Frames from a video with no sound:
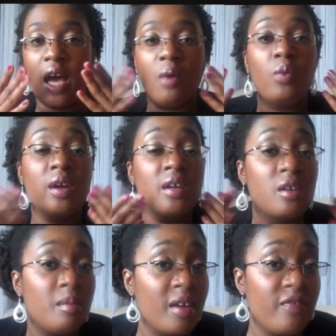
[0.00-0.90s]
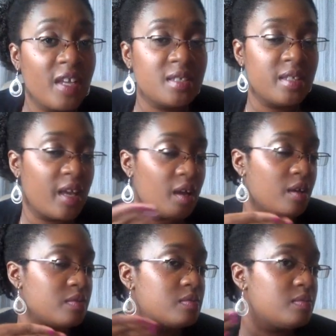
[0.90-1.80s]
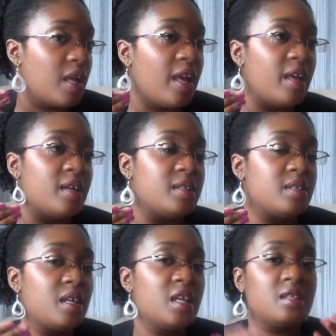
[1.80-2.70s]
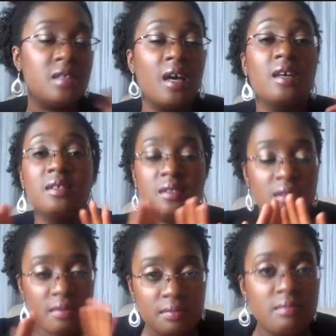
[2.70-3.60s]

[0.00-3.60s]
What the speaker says: I'm wearing it on my face now, and it does